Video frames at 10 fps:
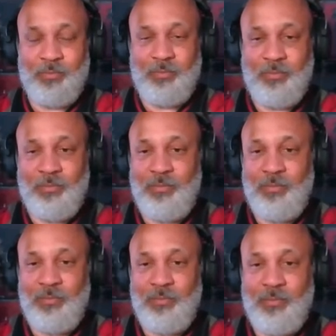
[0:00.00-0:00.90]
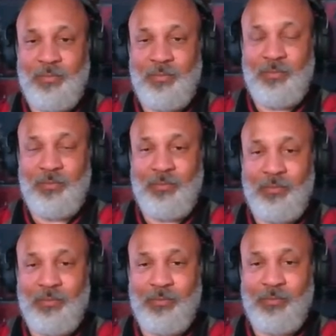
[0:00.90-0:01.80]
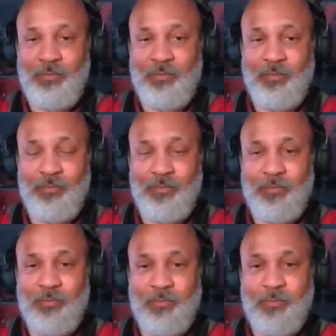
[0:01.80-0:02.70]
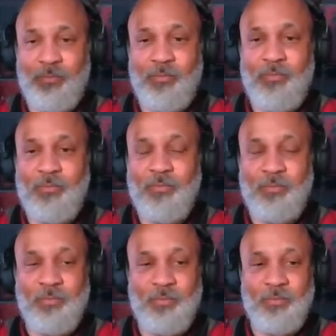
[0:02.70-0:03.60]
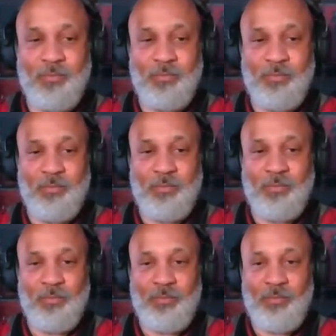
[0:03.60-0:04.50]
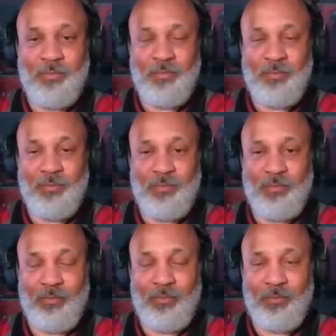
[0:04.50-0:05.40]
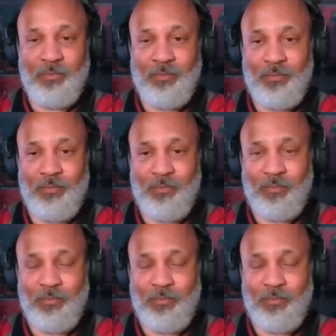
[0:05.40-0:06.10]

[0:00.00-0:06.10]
(silent)